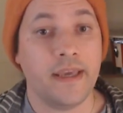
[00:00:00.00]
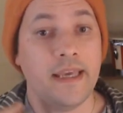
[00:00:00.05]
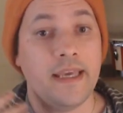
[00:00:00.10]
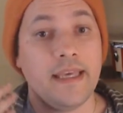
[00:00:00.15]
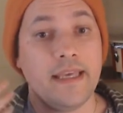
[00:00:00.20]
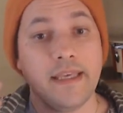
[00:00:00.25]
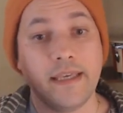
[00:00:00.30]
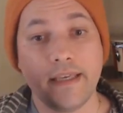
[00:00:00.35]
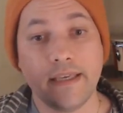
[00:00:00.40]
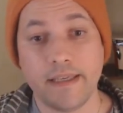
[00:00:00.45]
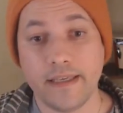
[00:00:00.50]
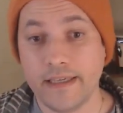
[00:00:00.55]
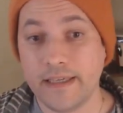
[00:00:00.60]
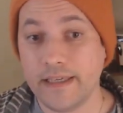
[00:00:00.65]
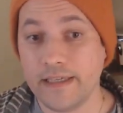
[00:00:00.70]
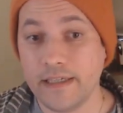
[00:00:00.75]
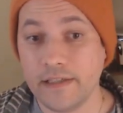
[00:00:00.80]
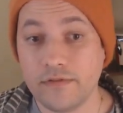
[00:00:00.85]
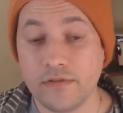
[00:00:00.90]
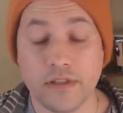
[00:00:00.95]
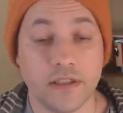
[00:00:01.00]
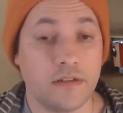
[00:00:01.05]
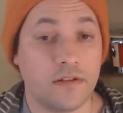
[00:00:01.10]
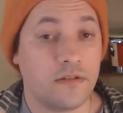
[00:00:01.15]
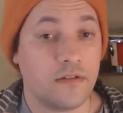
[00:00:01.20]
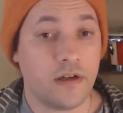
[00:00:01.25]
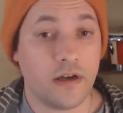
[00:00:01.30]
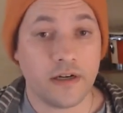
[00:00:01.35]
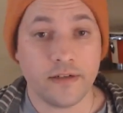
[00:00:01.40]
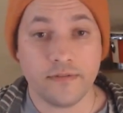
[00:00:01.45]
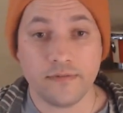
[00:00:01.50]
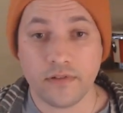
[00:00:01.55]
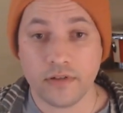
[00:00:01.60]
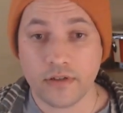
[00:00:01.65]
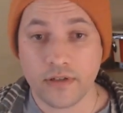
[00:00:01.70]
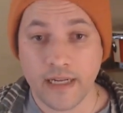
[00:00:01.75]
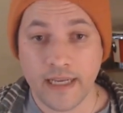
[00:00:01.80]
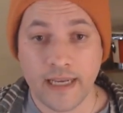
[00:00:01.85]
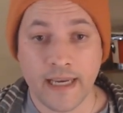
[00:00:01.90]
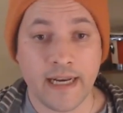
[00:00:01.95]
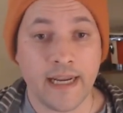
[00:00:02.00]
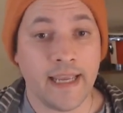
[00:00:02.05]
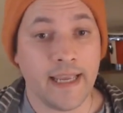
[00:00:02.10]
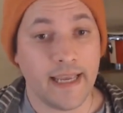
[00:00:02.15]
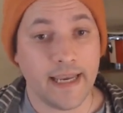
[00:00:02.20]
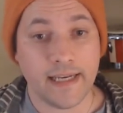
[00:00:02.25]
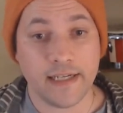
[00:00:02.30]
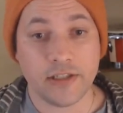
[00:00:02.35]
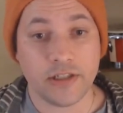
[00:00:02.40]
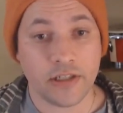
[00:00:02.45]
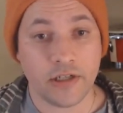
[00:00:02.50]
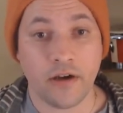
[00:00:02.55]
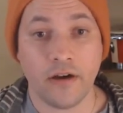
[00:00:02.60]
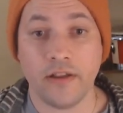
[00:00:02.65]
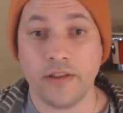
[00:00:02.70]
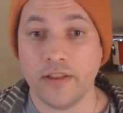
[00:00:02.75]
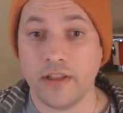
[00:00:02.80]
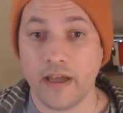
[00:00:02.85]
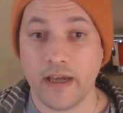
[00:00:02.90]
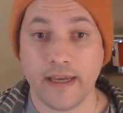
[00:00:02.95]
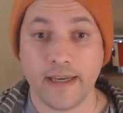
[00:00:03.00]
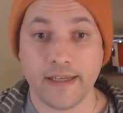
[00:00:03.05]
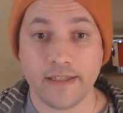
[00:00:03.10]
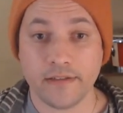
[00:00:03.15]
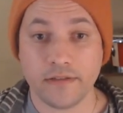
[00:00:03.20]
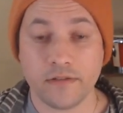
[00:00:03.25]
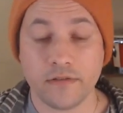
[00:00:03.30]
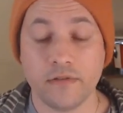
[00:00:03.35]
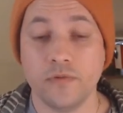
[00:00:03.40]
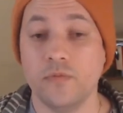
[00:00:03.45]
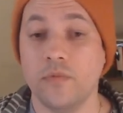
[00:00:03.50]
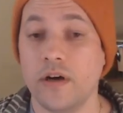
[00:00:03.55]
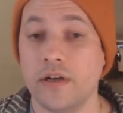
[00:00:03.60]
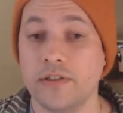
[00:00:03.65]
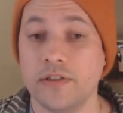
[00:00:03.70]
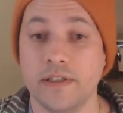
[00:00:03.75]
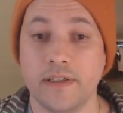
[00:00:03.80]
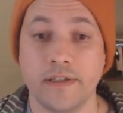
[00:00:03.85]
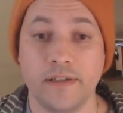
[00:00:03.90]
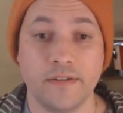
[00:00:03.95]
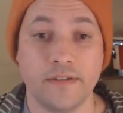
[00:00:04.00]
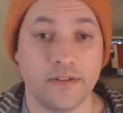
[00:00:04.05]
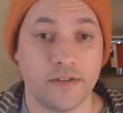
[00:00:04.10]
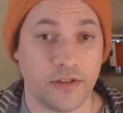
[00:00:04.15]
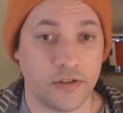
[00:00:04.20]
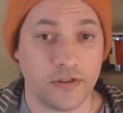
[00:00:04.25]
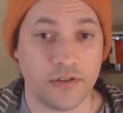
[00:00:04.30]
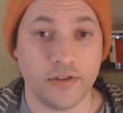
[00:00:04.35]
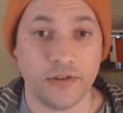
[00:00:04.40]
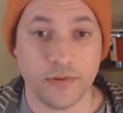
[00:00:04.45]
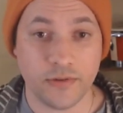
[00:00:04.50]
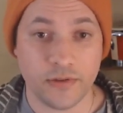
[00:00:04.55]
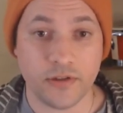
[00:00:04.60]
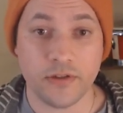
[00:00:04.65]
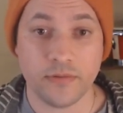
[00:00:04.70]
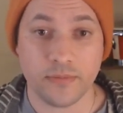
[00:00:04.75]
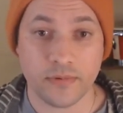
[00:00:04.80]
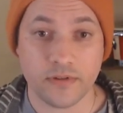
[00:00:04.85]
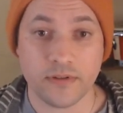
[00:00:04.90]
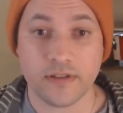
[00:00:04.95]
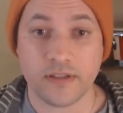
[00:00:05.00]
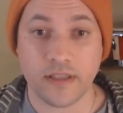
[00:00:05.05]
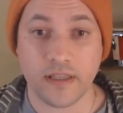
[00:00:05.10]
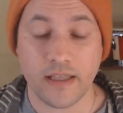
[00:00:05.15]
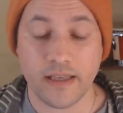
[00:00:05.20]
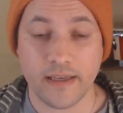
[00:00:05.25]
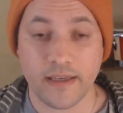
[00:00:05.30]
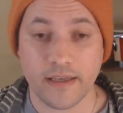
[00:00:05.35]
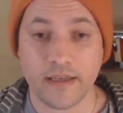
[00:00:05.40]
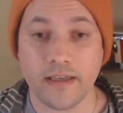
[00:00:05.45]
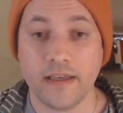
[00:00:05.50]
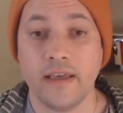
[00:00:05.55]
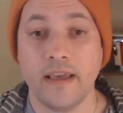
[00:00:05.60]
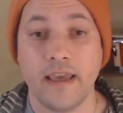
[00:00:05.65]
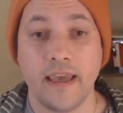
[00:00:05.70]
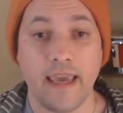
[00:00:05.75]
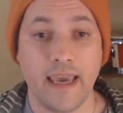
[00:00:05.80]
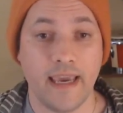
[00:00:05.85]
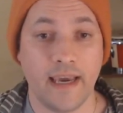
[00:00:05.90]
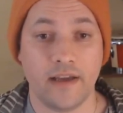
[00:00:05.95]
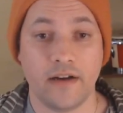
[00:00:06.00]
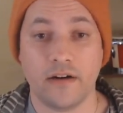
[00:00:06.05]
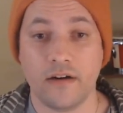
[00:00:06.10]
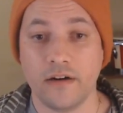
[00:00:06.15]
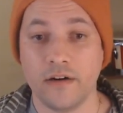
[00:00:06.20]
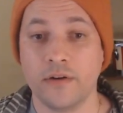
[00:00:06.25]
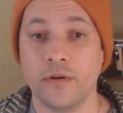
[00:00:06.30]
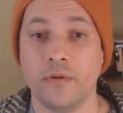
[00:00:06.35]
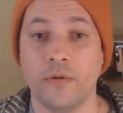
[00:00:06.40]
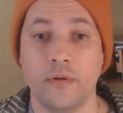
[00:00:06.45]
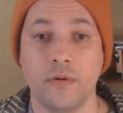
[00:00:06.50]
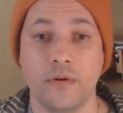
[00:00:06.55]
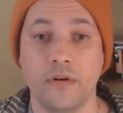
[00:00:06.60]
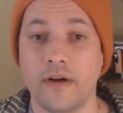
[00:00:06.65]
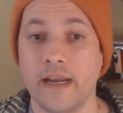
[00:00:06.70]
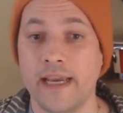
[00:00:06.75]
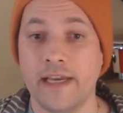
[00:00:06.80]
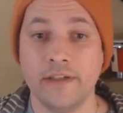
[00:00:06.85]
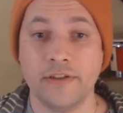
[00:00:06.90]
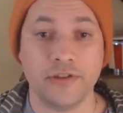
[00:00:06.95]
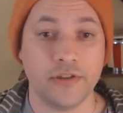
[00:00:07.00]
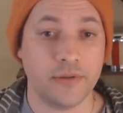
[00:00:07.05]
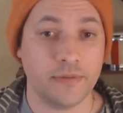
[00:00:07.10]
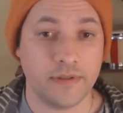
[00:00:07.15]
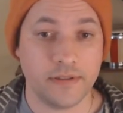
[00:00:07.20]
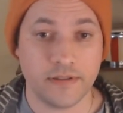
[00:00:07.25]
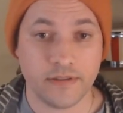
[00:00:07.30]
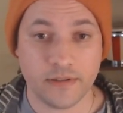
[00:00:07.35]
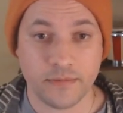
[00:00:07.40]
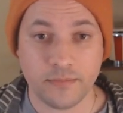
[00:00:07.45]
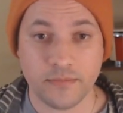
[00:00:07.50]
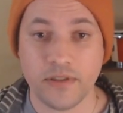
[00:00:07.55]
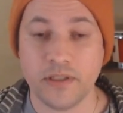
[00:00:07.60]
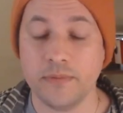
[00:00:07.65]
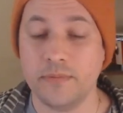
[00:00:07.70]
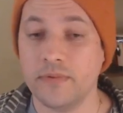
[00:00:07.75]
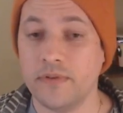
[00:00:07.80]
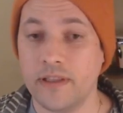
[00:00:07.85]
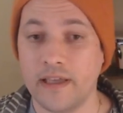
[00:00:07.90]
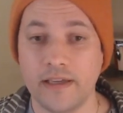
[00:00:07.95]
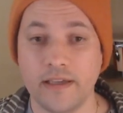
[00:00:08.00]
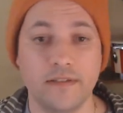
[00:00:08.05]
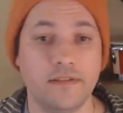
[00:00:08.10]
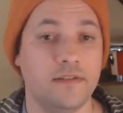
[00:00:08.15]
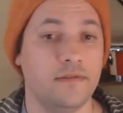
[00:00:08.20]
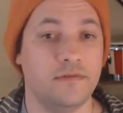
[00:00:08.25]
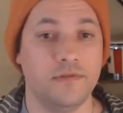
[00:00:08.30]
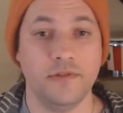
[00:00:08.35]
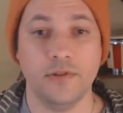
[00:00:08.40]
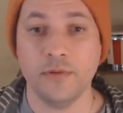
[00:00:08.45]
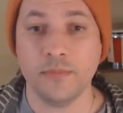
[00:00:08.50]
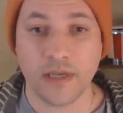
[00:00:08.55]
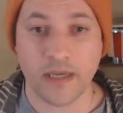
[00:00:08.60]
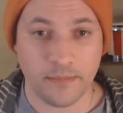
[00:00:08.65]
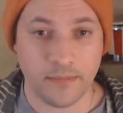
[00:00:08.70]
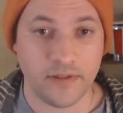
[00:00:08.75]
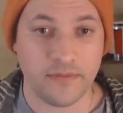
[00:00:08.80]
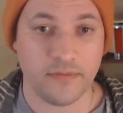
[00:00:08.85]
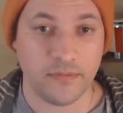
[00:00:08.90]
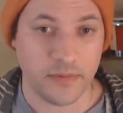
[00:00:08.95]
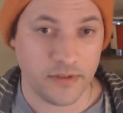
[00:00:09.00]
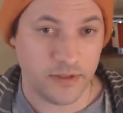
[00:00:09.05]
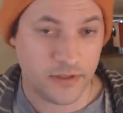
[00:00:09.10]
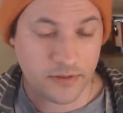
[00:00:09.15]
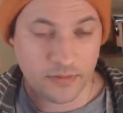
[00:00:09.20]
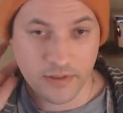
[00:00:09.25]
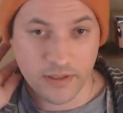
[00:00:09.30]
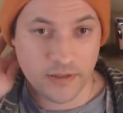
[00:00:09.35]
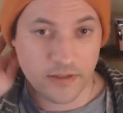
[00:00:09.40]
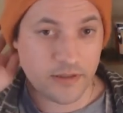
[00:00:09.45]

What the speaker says: He did a lot of learning and engaging online, watching such YouTubers like Anarch or Andrewism, people that you might be familiar with.